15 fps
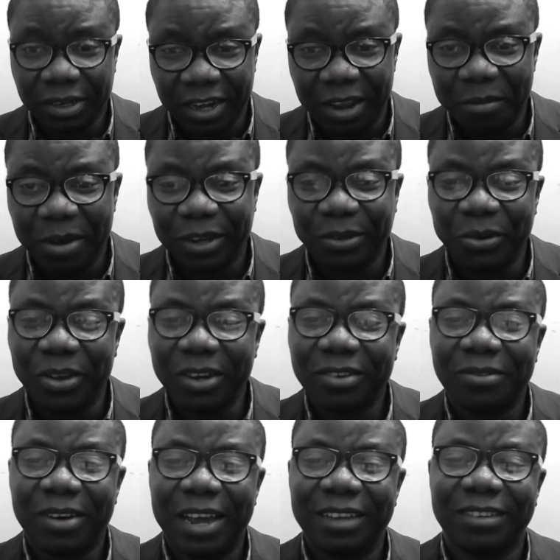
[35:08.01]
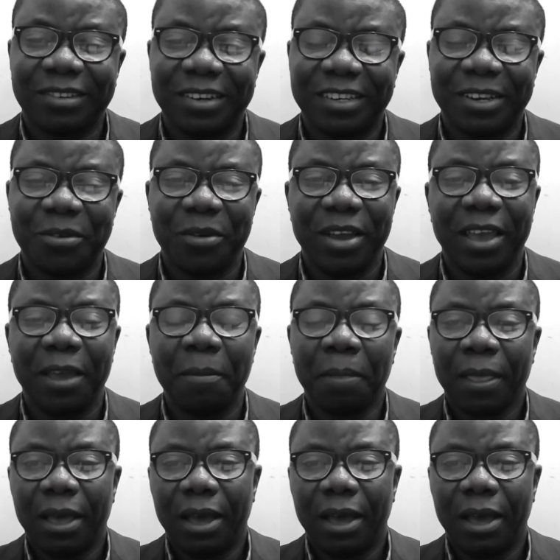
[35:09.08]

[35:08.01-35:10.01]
Disclaimer to it right straight away.